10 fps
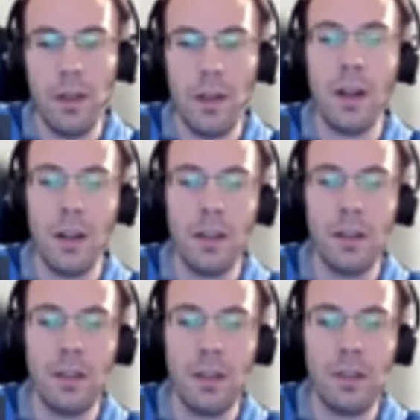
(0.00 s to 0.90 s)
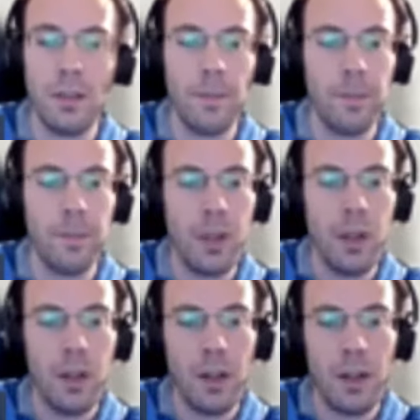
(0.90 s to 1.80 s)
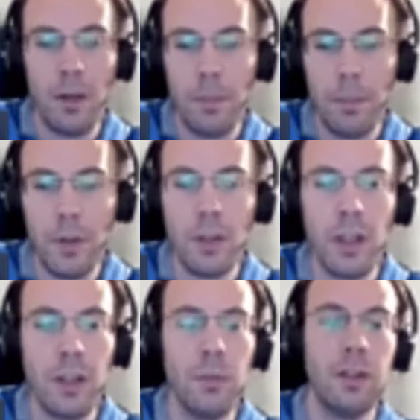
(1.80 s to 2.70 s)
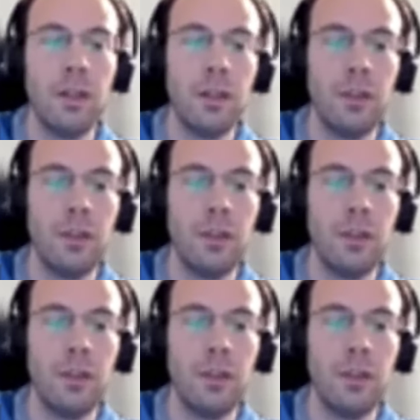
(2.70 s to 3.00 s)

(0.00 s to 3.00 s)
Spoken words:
Yes. But okay, you mean